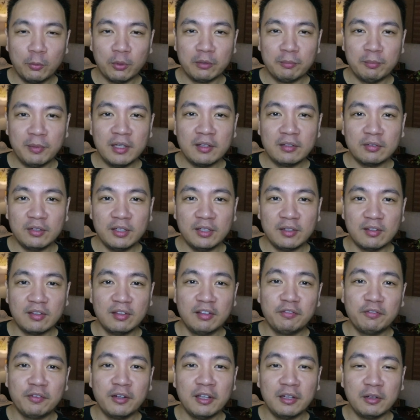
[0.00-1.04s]
what makes REITs
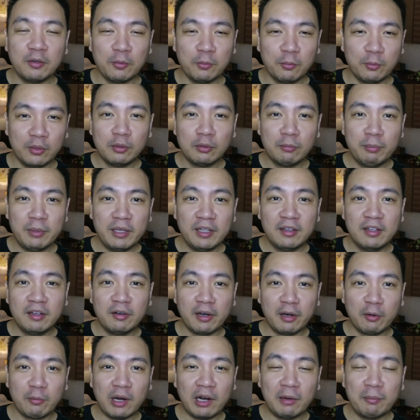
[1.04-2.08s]
different would be the
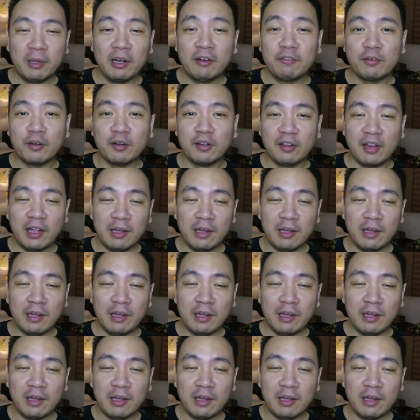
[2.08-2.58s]
requirement for